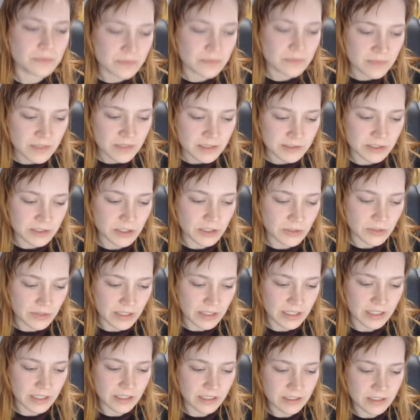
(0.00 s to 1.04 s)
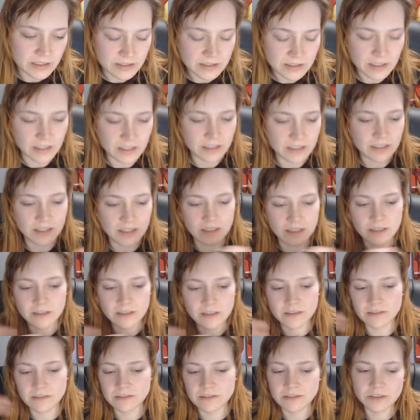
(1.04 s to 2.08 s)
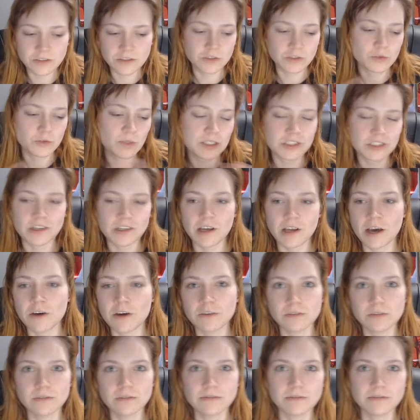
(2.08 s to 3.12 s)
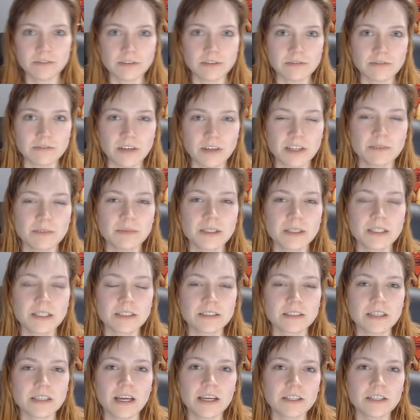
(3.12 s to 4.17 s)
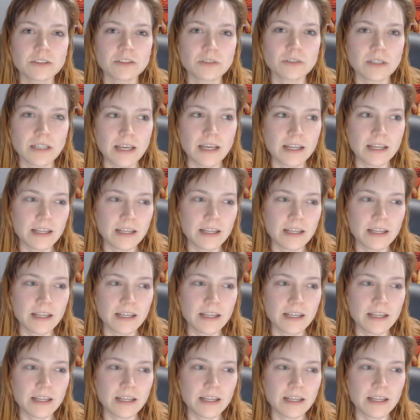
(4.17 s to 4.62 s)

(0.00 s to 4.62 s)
series and then just switch it out for fun, because I enjoy that.